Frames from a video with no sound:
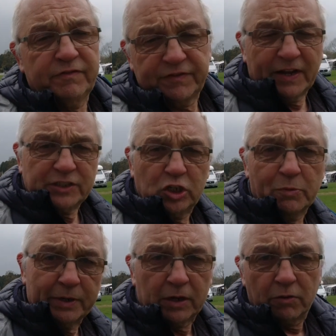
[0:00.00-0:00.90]
if you fancy
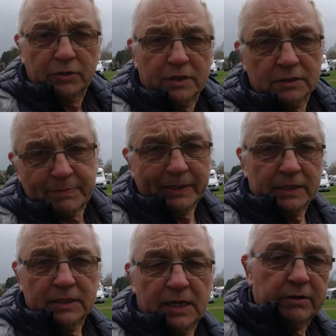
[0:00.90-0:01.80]
coming along and
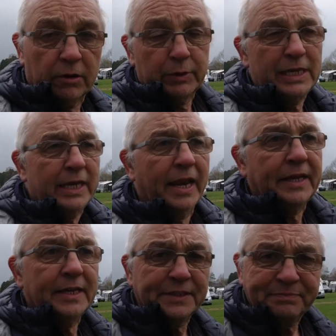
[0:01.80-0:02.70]
spending a day or a weekend
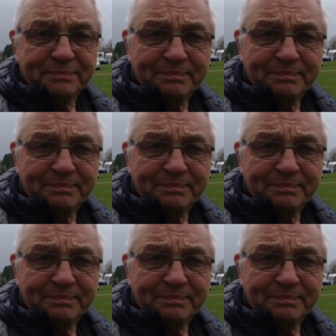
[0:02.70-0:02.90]
here.